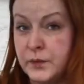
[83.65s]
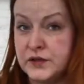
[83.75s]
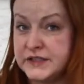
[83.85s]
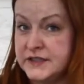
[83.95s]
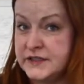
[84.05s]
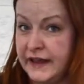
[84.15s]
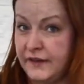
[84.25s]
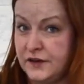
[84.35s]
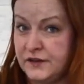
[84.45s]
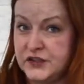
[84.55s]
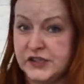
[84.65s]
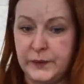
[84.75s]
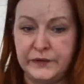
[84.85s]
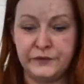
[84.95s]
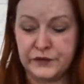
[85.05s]
putting together the ship
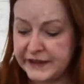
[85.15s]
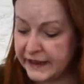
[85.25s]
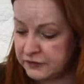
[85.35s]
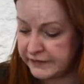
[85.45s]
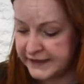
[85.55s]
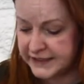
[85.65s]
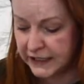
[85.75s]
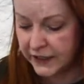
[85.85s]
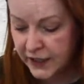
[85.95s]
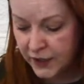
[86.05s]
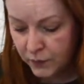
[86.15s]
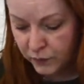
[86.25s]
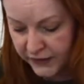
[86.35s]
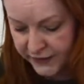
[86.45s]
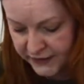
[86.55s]
and for decorating,
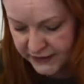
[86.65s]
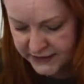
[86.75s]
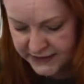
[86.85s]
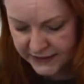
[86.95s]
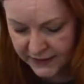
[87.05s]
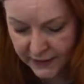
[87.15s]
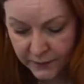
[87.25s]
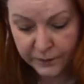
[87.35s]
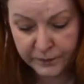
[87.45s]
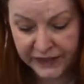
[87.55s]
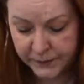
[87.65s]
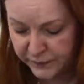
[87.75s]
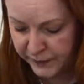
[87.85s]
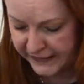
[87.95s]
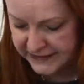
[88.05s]
we'll need paper
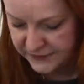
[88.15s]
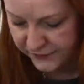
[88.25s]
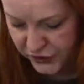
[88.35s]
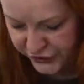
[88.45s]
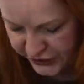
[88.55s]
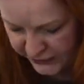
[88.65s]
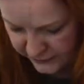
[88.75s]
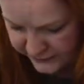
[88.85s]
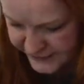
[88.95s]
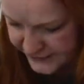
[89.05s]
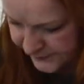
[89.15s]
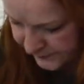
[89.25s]
plates for shields.